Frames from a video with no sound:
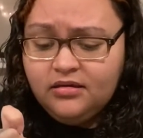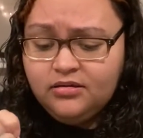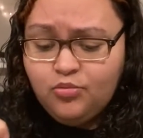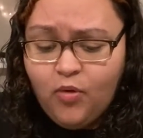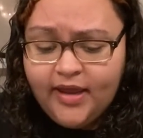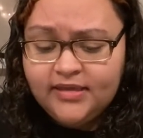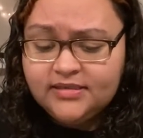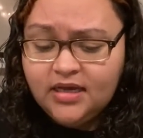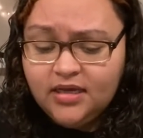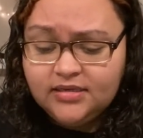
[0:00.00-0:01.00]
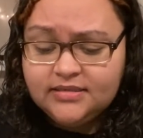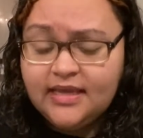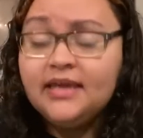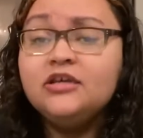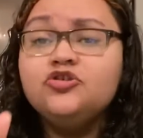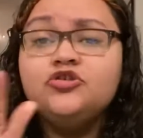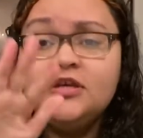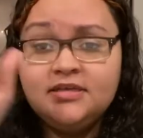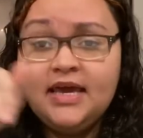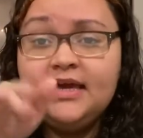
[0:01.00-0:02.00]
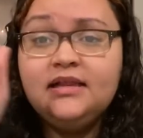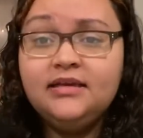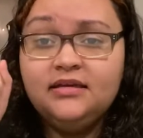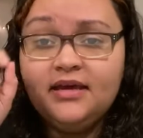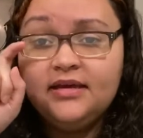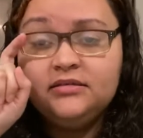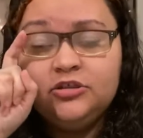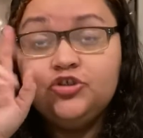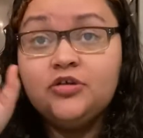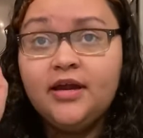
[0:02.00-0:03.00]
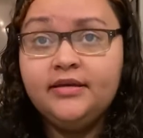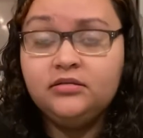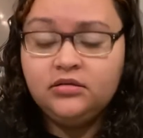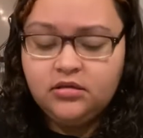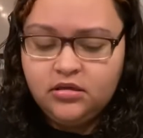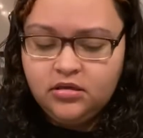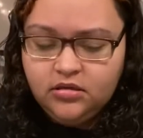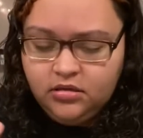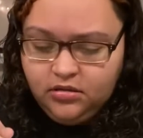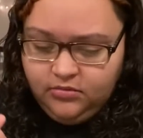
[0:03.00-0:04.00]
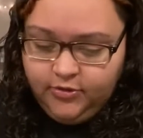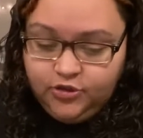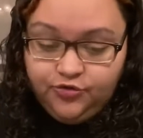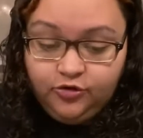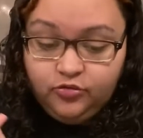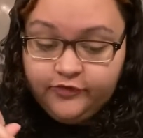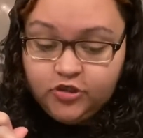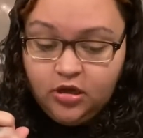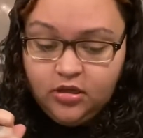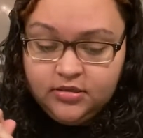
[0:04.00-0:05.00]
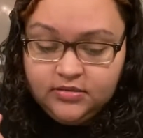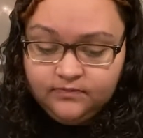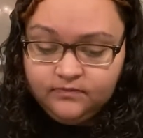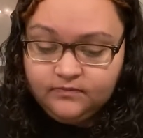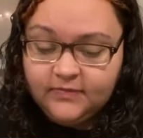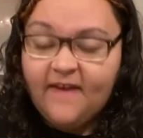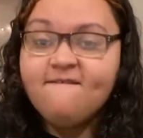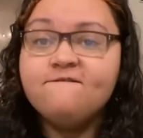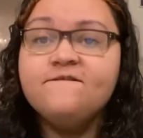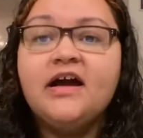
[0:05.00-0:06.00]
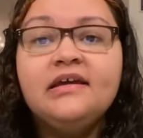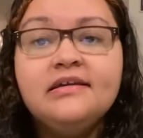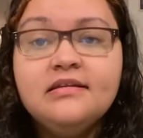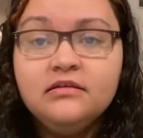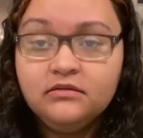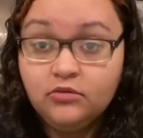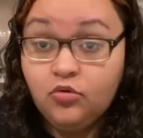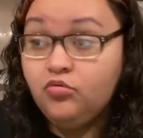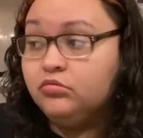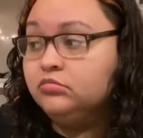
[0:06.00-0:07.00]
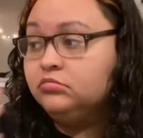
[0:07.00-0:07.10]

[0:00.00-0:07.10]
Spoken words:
white tux, and he's getting cleaned again. He's trying, but he's going through withdrawals, and he fucking, oh,